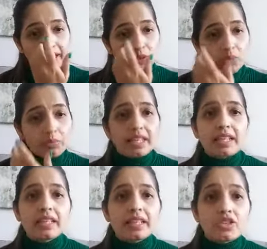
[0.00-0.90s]
There could
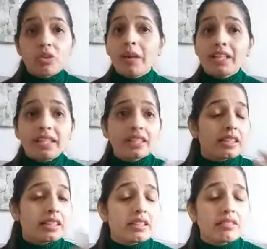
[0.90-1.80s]
be shamanic
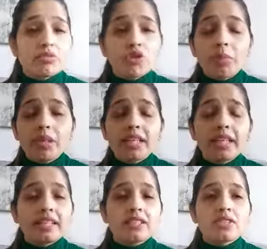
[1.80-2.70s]

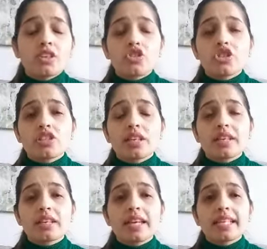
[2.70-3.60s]
drumming and such
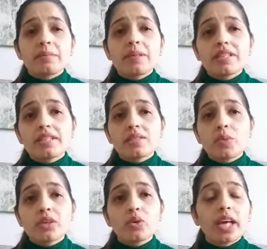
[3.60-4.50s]
experiences
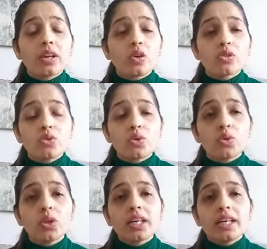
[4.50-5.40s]
where you can
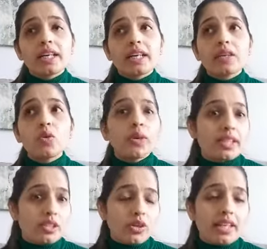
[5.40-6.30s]
also go
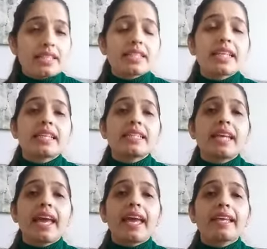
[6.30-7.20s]
in a trance state
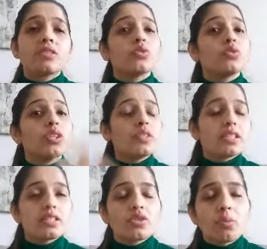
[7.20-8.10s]
and
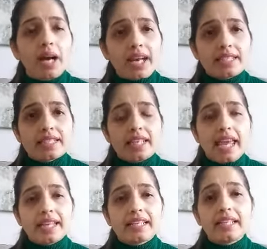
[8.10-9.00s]
revisit your past
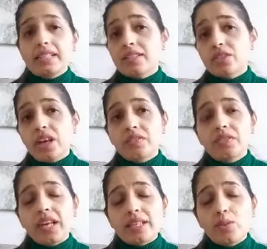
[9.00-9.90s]
and clear
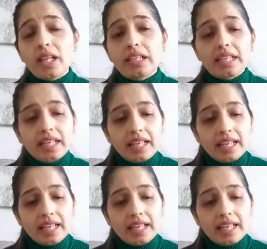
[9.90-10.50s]
stuff as well.